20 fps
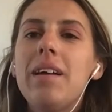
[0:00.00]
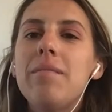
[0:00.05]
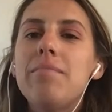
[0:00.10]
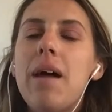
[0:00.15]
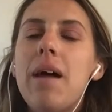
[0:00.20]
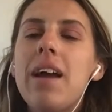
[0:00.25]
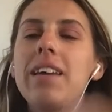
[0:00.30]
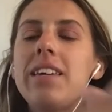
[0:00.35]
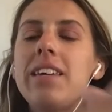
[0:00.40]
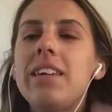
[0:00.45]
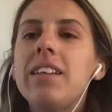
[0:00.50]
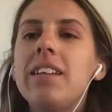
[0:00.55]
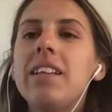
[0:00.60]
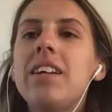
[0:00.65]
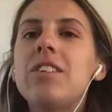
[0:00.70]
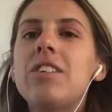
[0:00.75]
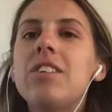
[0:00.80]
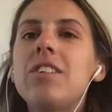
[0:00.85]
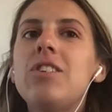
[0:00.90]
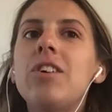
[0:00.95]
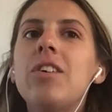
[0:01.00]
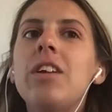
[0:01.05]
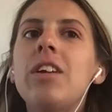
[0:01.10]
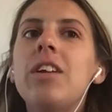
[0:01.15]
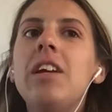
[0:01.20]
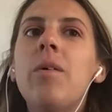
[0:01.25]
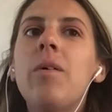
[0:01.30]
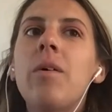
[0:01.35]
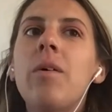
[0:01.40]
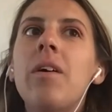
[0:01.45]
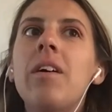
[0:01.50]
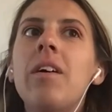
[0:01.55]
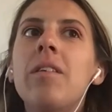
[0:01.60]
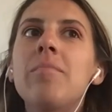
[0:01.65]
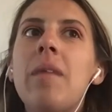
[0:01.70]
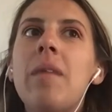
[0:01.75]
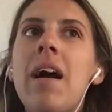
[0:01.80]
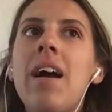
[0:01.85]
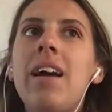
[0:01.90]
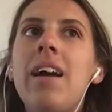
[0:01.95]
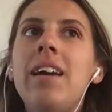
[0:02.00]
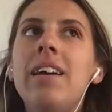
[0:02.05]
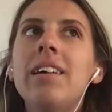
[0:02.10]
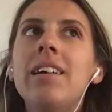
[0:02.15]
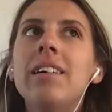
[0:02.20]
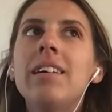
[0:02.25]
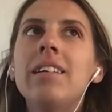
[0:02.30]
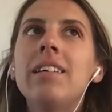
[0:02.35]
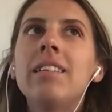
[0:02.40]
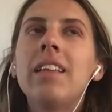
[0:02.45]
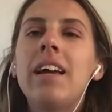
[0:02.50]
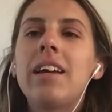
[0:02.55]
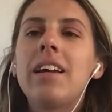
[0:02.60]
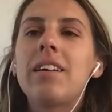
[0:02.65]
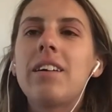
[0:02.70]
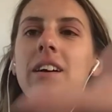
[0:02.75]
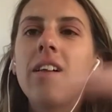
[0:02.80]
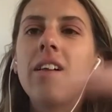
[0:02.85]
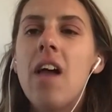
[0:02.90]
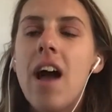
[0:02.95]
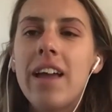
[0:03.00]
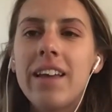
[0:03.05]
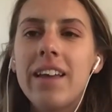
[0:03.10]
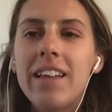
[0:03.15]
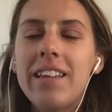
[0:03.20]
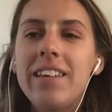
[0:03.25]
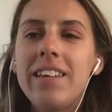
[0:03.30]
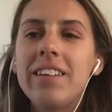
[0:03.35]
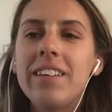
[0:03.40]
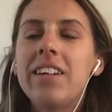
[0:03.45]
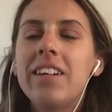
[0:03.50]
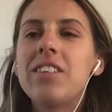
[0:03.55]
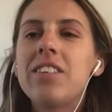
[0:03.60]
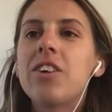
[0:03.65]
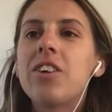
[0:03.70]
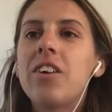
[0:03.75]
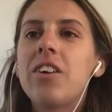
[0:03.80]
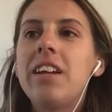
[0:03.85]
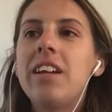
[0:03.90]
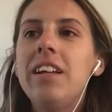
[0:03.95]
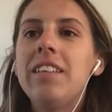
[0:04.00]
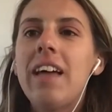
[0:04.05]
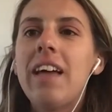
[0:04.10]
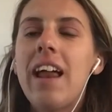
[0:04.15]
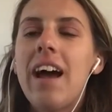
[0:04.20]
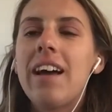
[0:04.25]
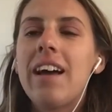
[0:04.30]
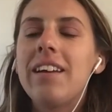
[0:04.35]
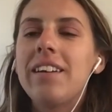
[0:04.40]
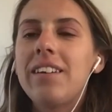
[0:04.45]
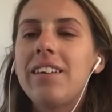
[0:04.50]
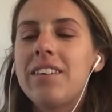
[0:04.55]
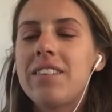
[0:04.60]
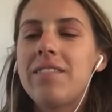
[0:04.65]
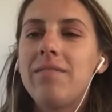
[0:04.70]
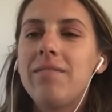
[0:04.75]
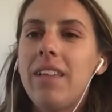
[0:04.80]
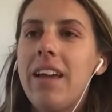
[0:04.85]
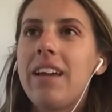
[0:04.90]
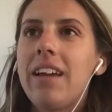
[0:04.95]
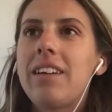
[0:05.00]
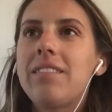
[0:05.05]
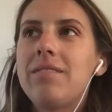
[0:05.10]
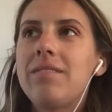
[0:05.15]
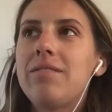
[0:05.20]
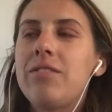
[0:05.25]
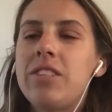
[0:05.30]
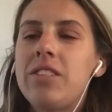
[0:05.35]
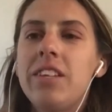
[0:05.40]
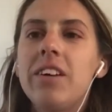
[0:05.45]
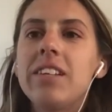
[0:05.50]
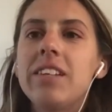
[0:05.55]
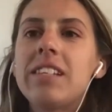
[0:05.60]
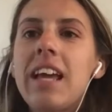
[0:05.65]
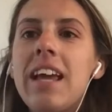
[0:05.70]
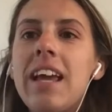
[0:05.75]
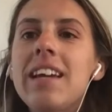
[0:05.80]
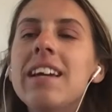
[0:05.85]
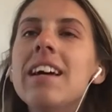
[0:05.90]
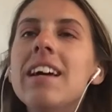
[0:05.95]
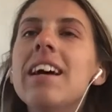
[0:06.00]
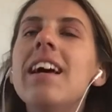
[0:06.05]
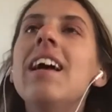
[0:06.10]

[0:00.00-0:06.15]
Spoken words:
my healing journey or my like client healing journey that I like facilitate.